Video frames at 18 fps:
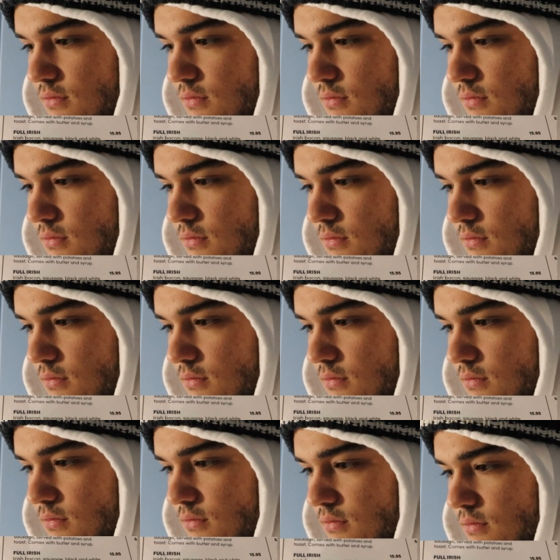
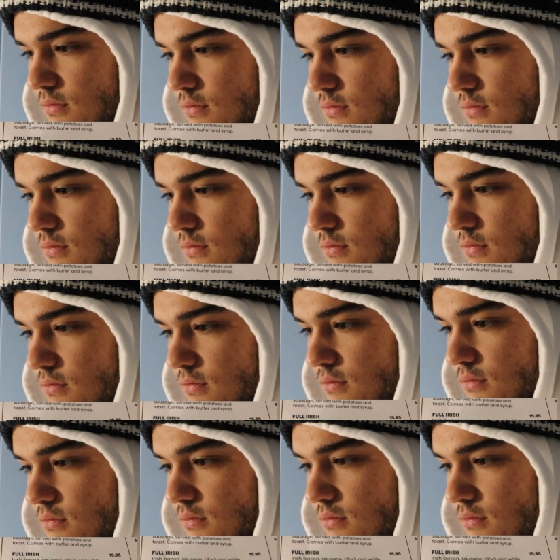
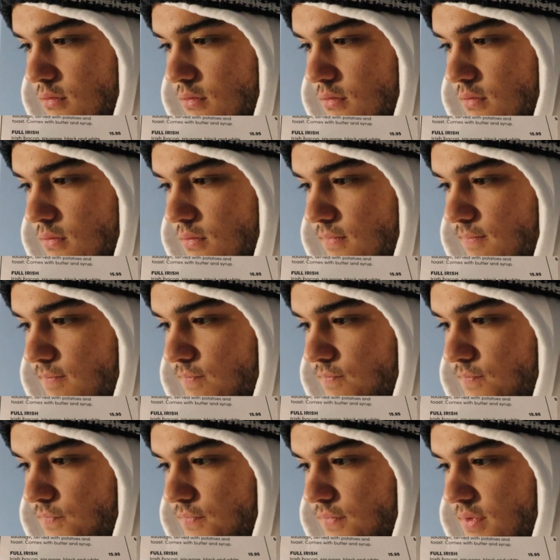
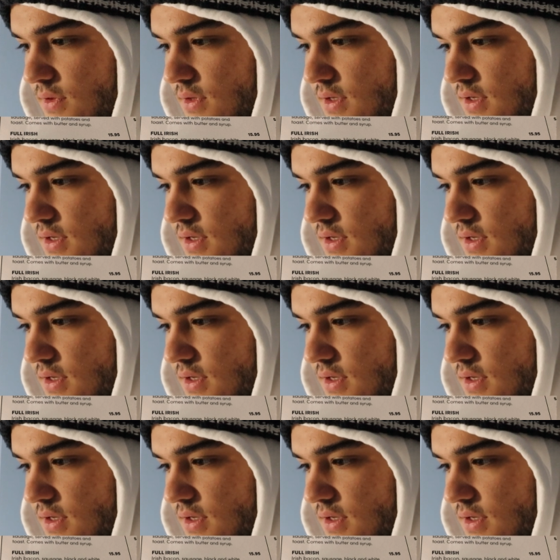[no speech]